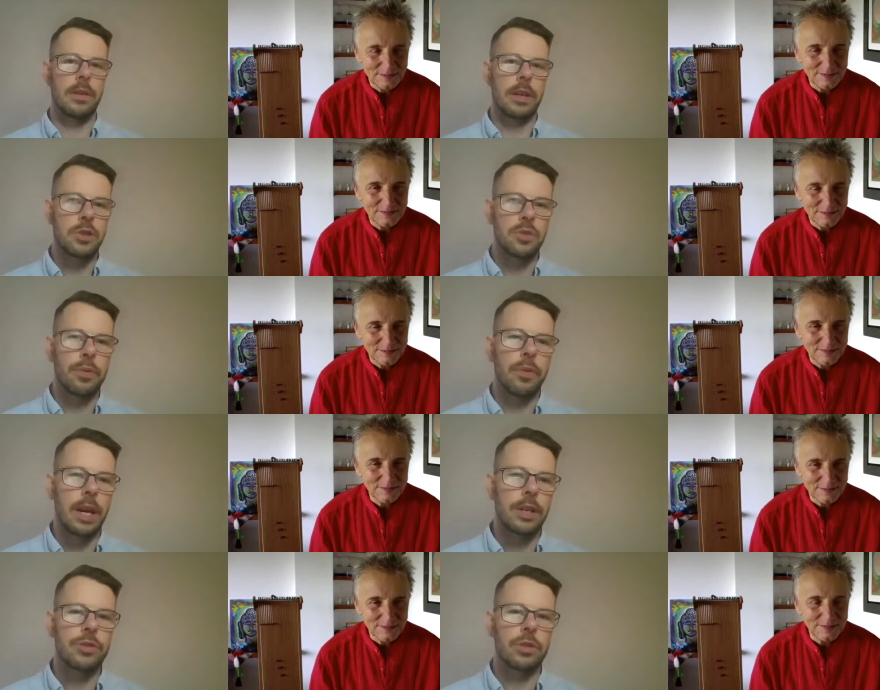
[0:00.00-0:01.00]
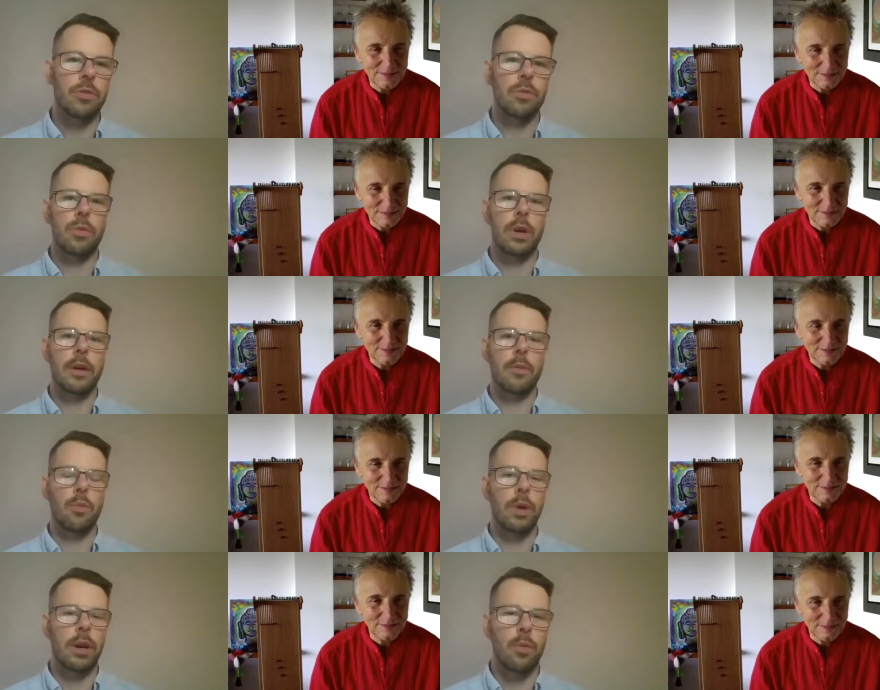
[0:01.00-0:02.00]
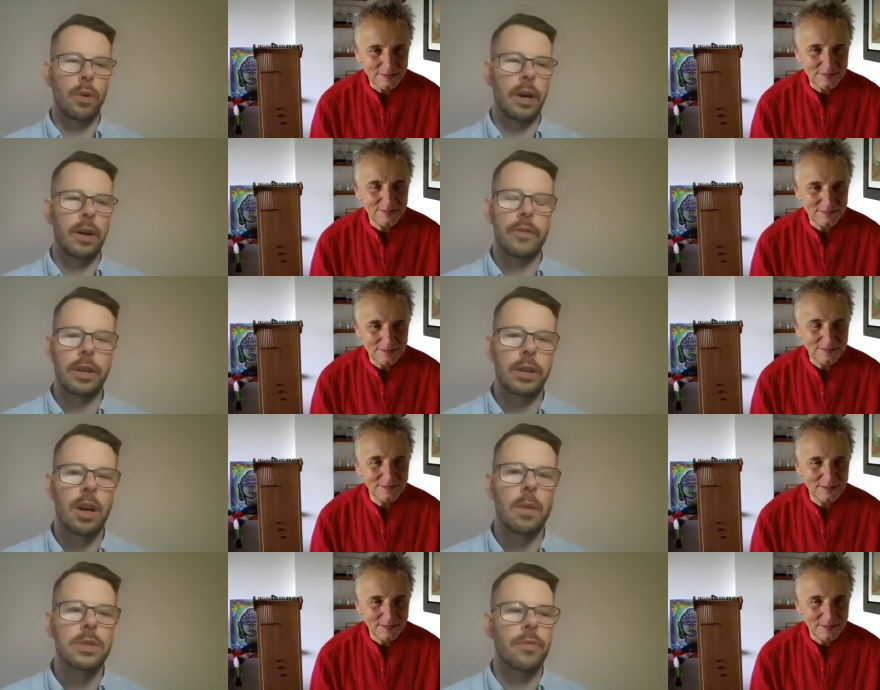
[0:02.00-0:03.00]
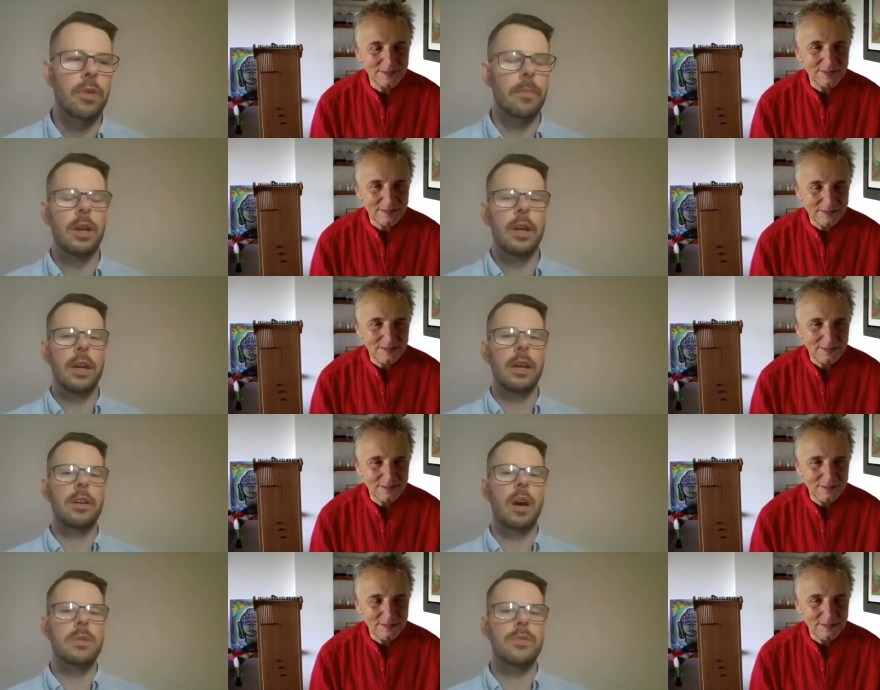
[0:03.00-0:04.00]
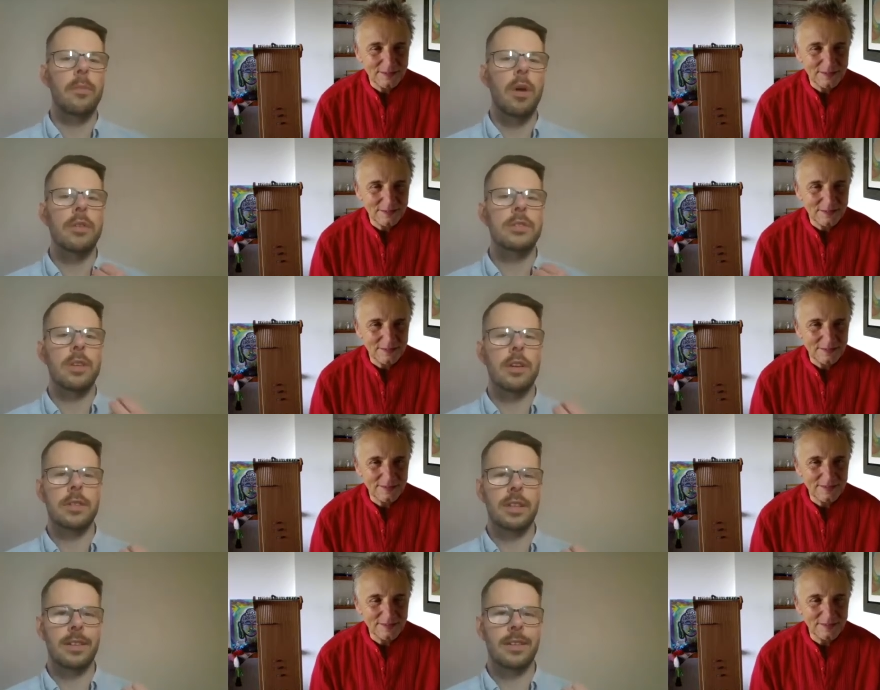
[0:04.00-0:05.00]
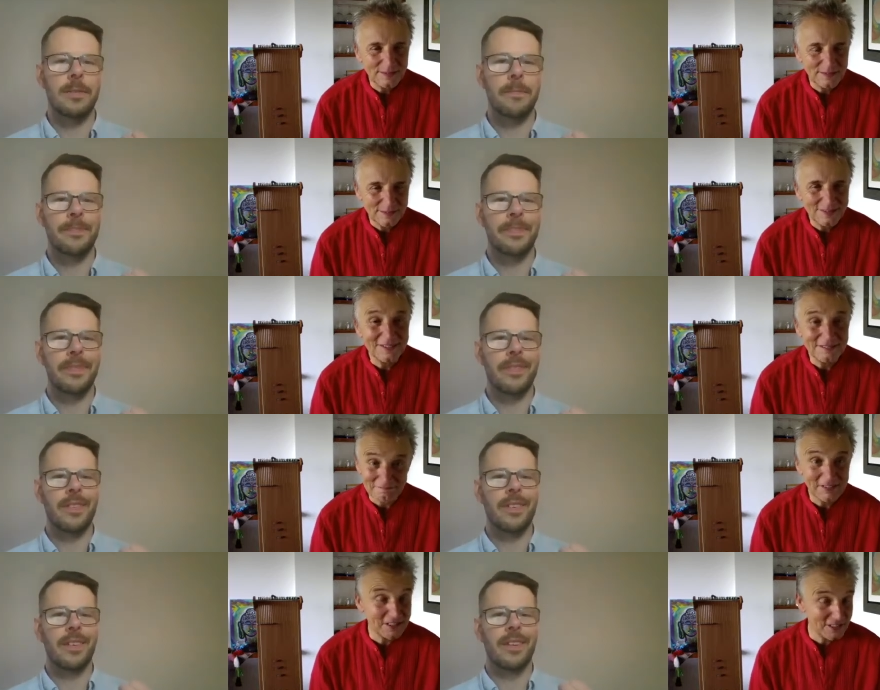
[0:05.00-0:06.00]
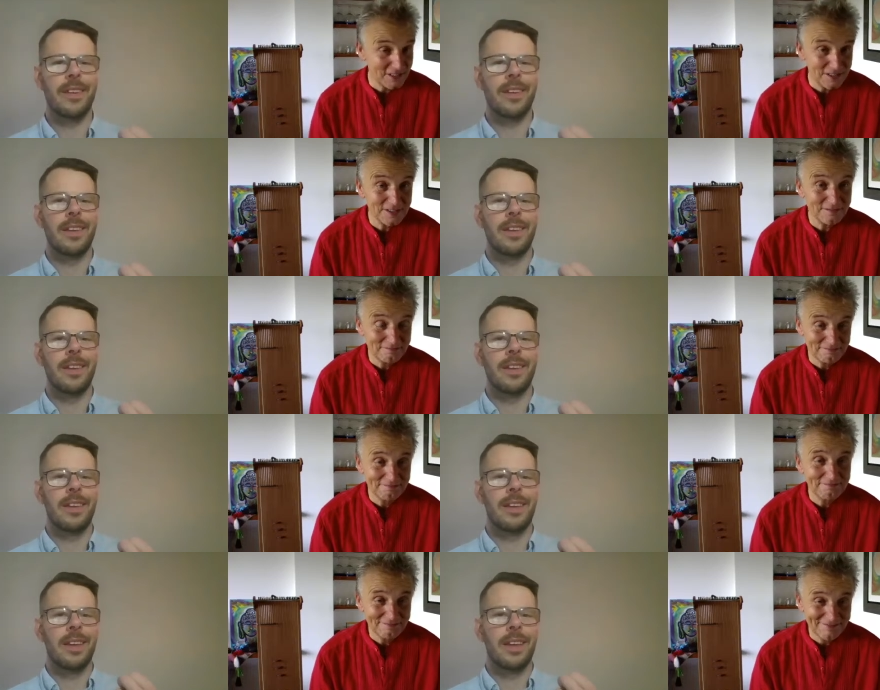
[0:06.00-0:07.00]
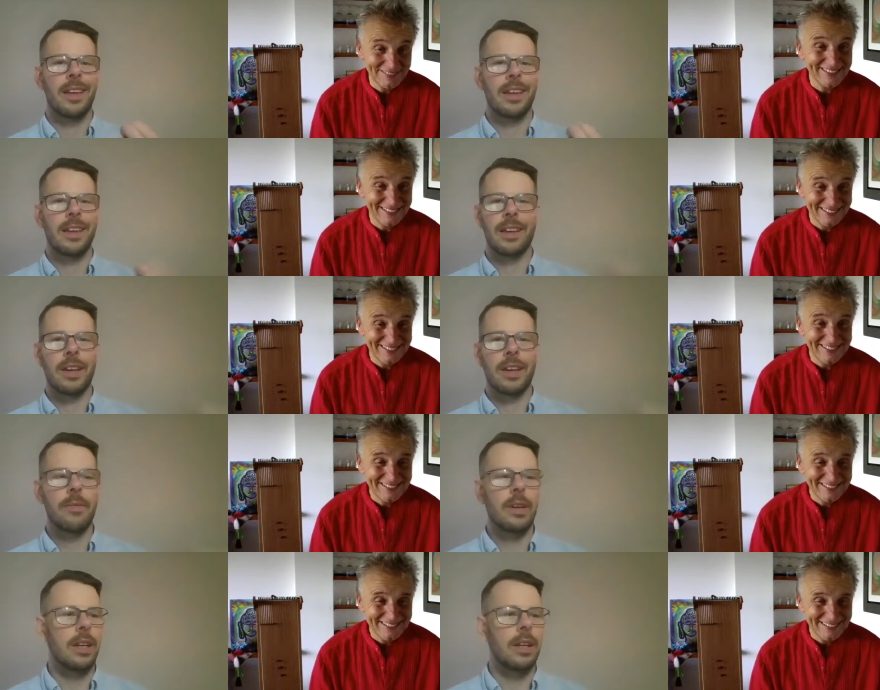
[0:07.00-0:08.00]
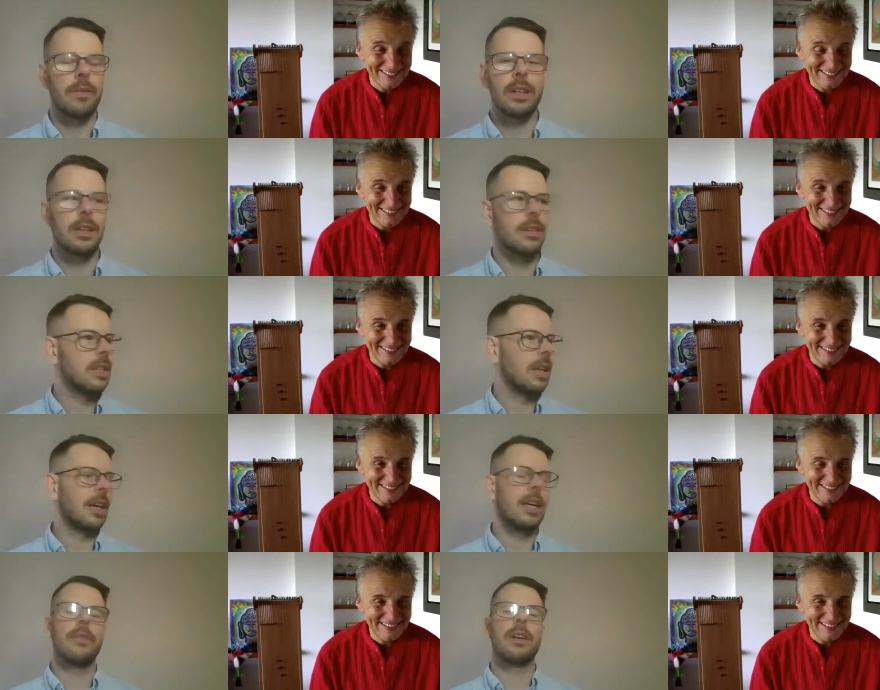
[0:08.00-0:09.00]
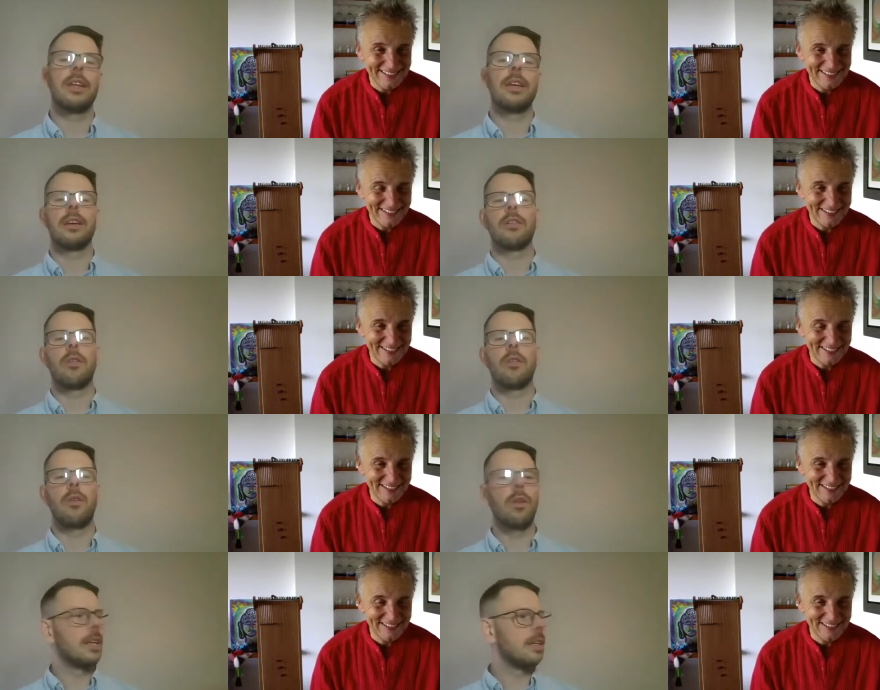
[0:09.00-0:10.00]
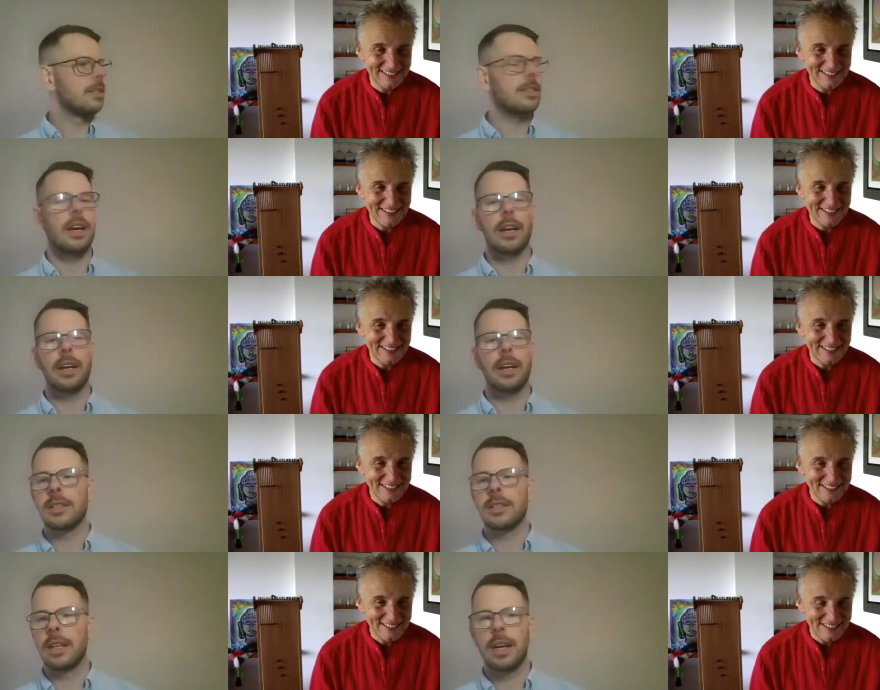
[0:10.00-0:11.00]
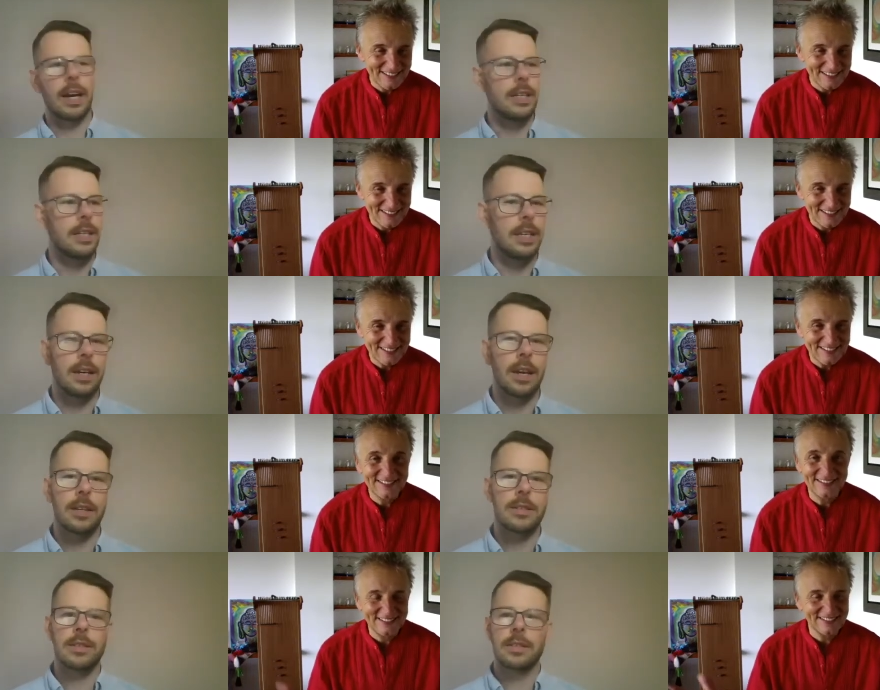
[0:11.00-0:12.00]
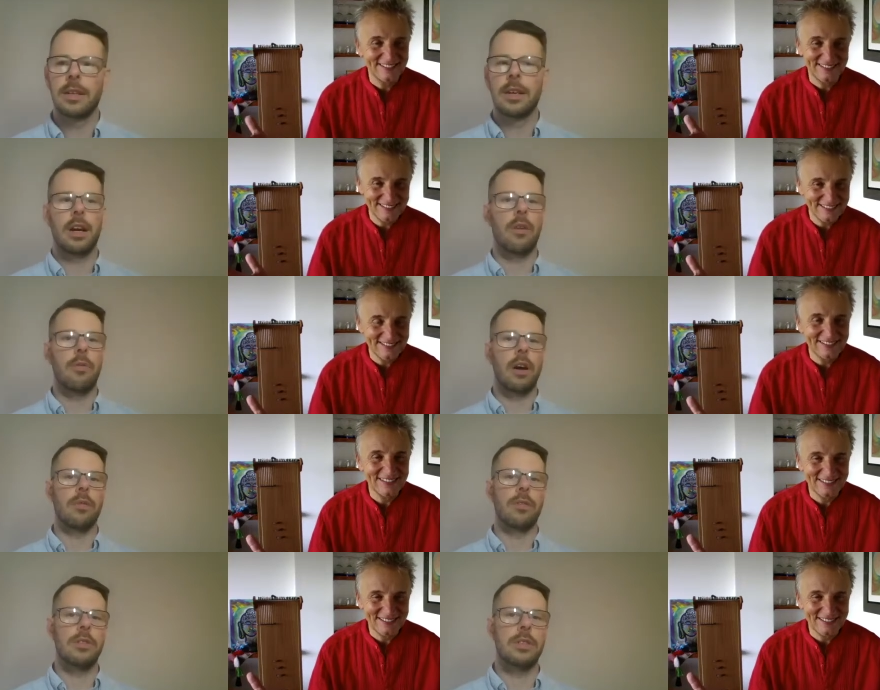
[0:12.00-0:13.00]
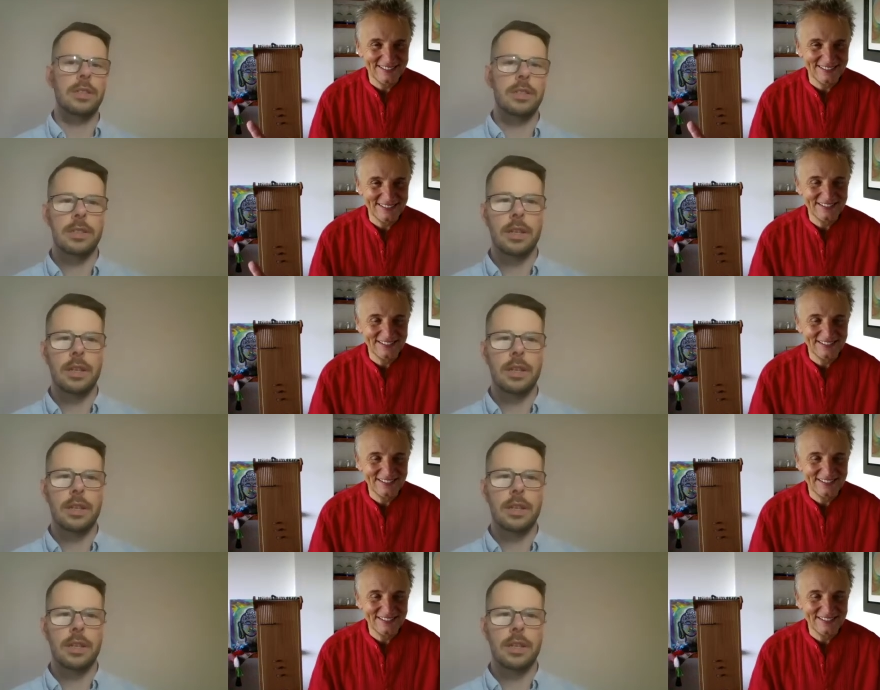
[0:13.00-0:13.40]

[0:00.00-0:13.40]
Speaker 1: inspiration, wherever, wherever it comes from. It comes from us, doesn't it? It does. You know, even even like even the you know all the designs and the ideas around us is